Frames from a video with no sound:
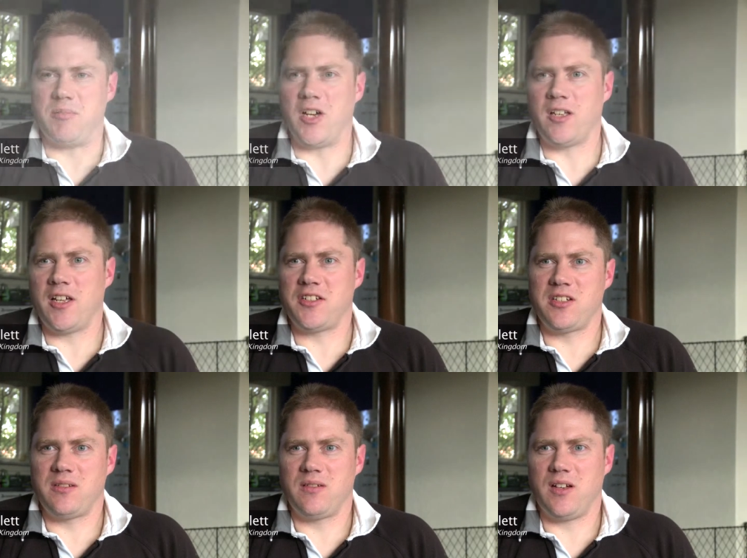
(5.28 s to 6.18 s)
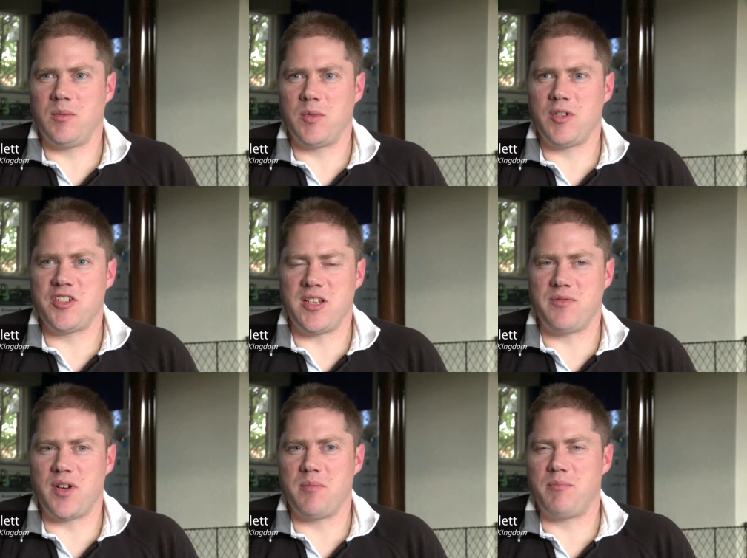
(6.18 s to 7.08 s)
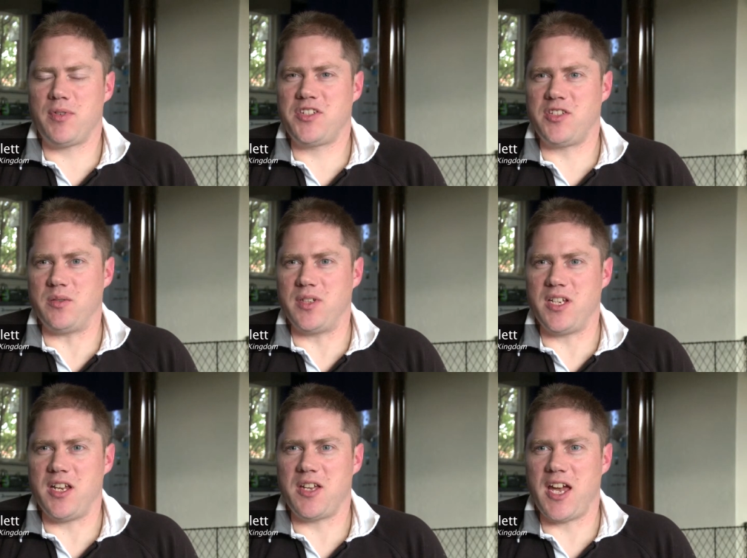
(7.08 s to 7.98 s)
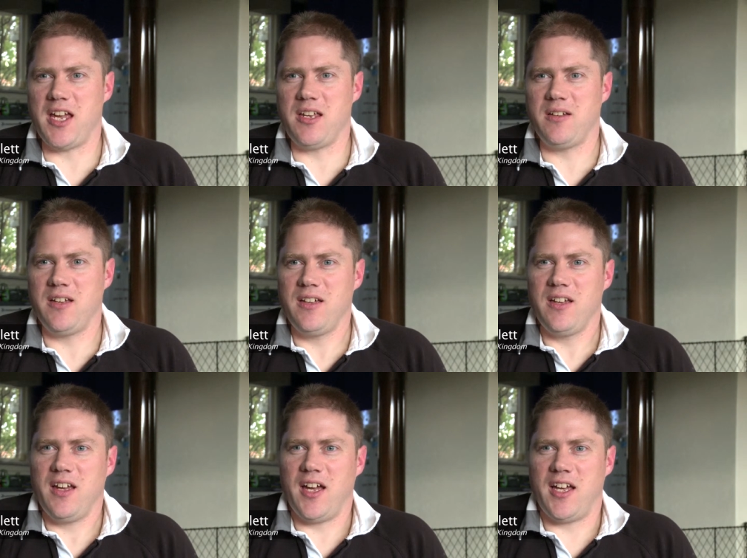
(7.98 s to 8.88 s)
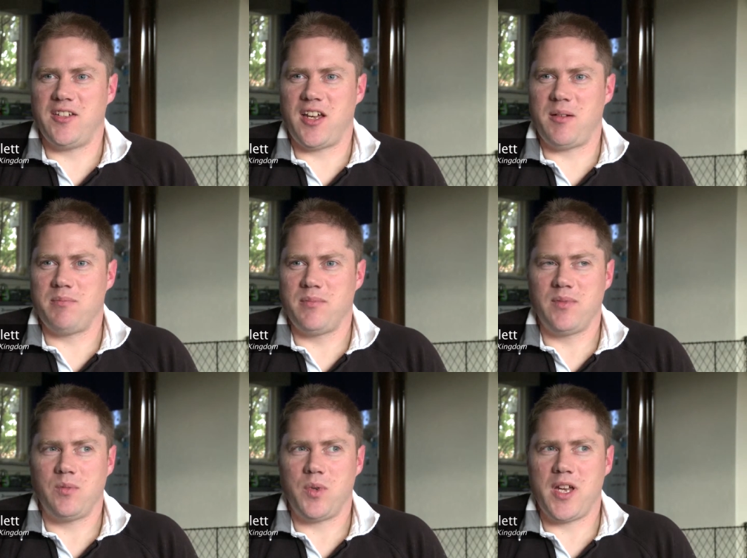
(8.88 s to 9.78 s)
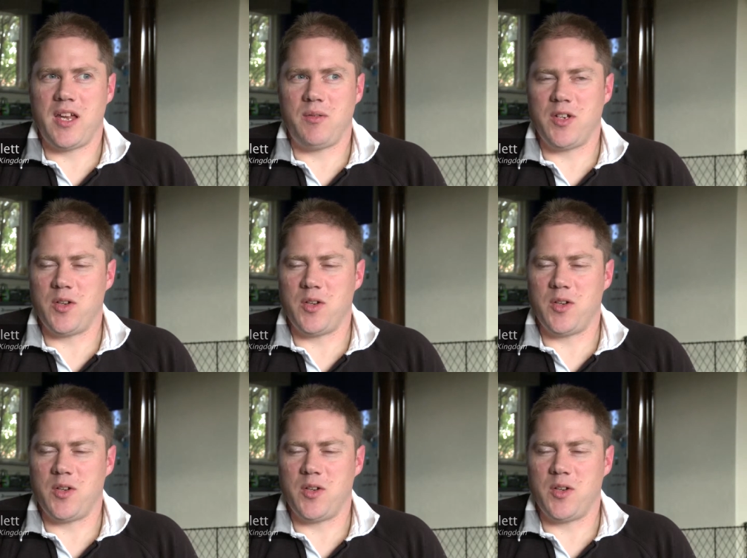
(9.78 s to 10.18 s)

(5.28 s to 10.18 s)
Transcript: Bartlett. I'm originally from Bristol in the UK, and we're here in